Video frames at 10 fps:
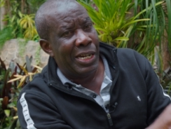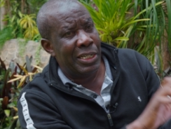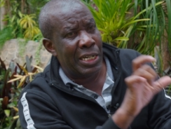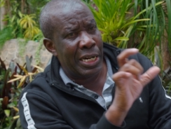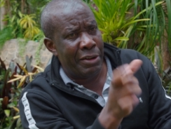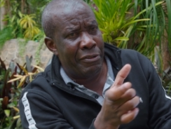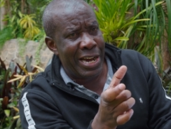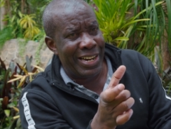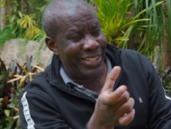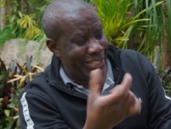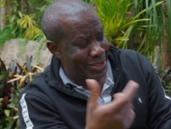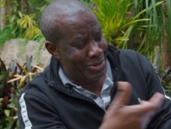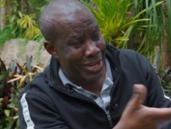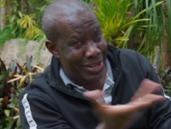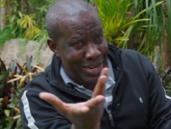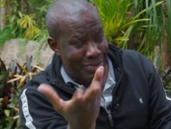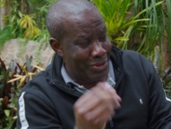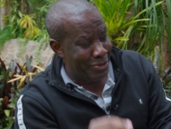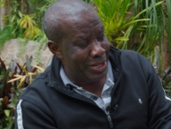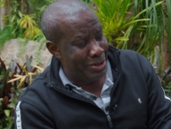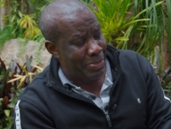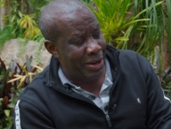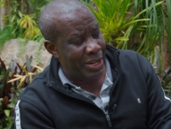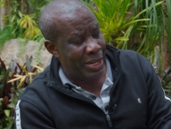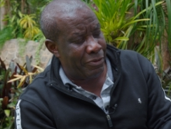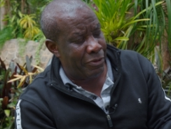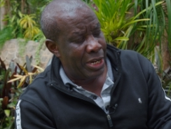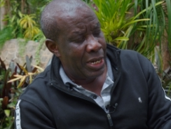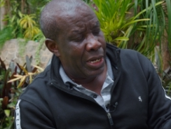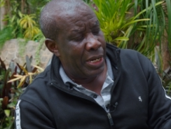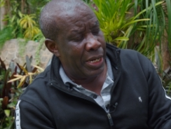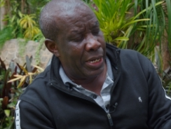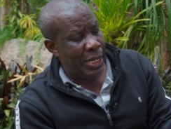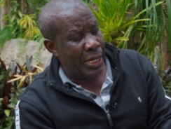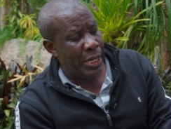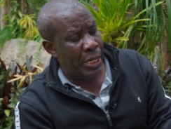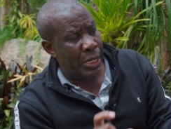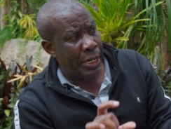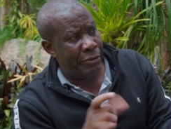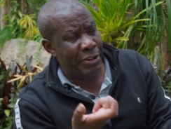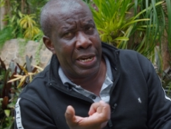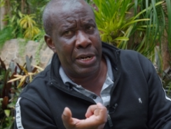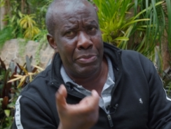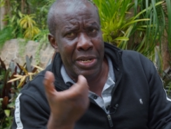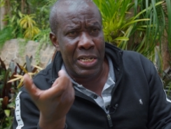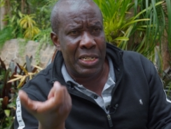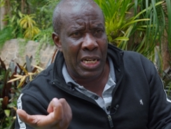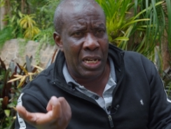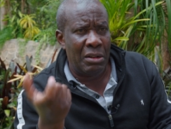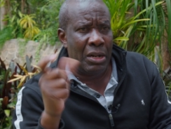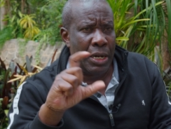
Is an variant. I'm not going in. A variant means that